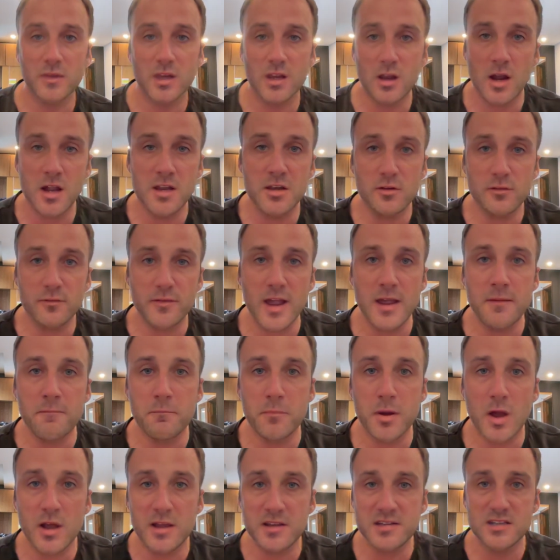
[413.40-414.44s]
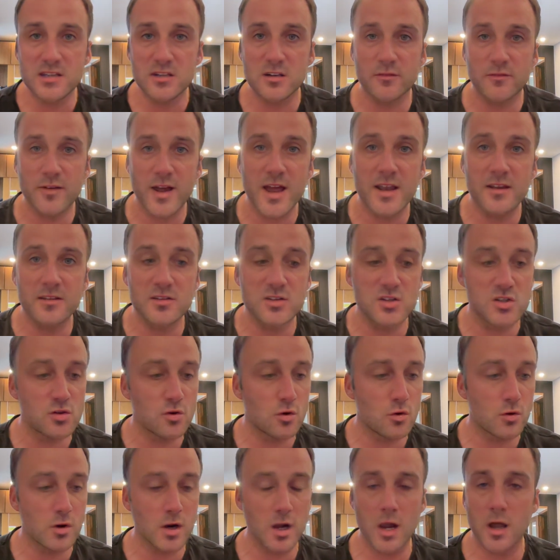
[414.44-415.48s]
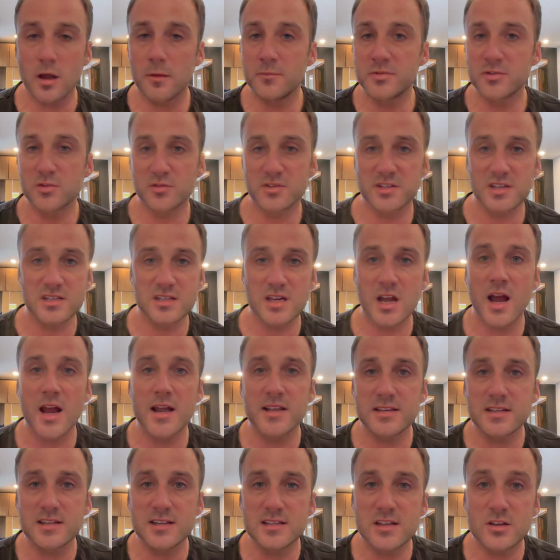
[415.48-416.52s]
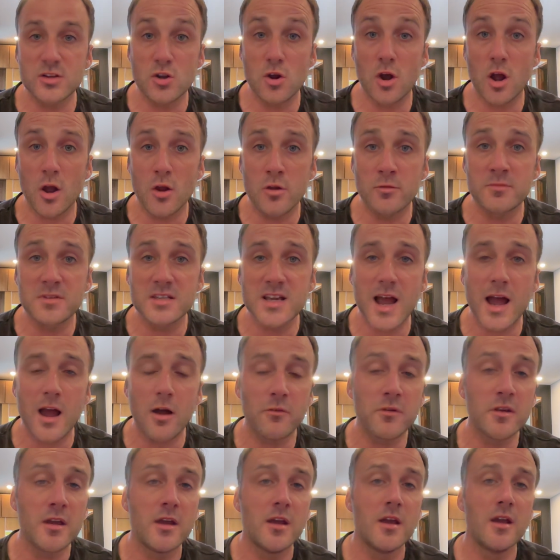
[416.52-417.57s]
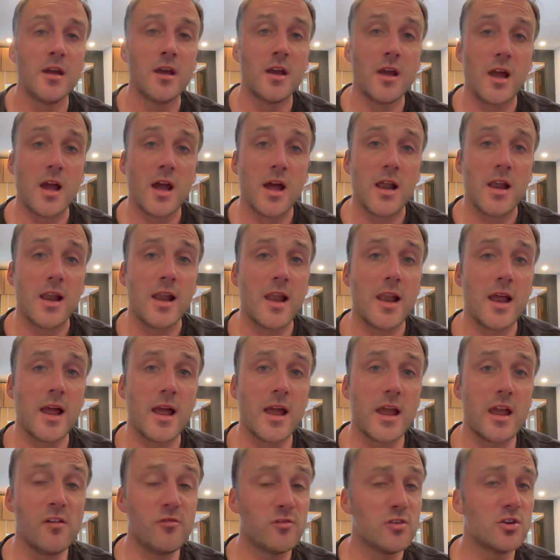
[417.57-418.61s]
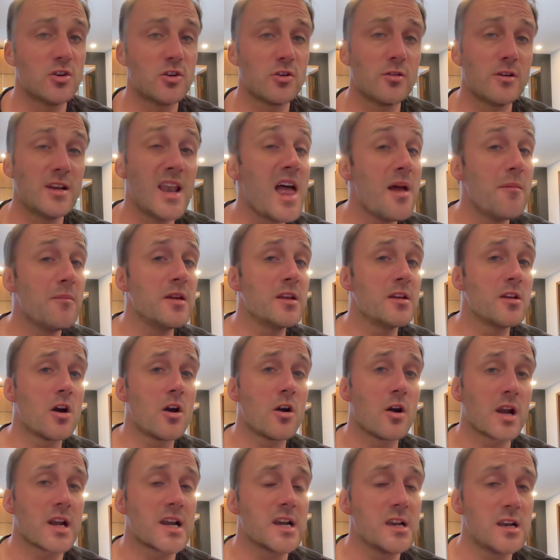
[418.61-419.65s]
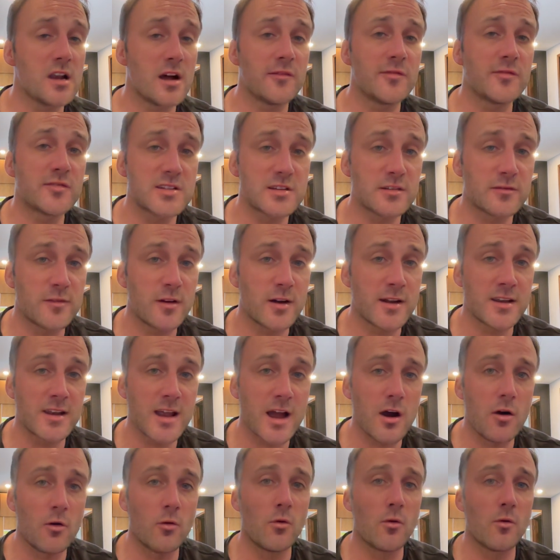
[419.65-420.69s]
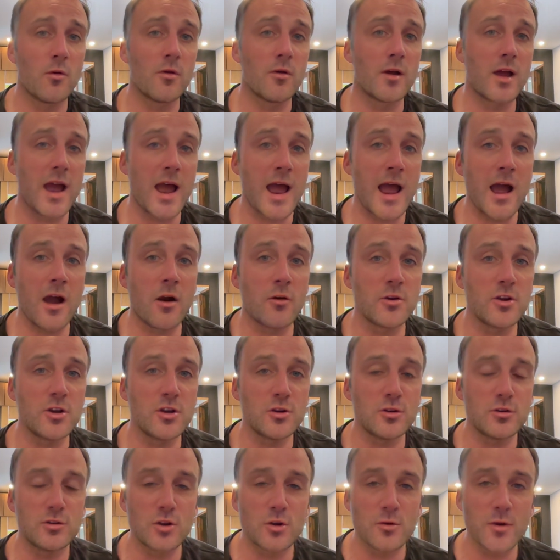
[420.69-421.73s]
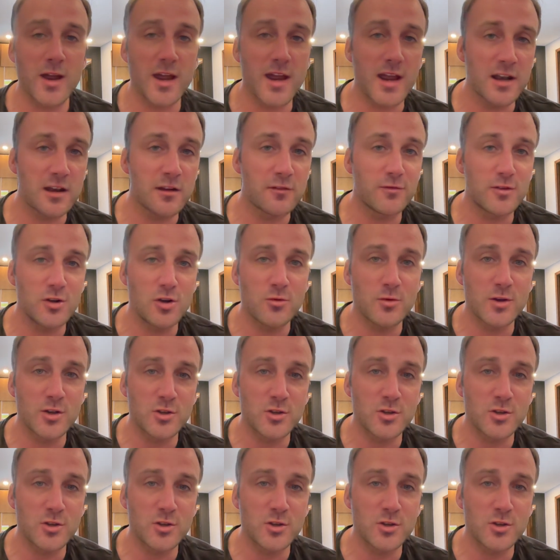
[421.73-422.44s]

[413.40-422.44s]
kind of in-person events or clubs or societies in your hometown. If you do, let me know. I'd love to find out how you do it and if you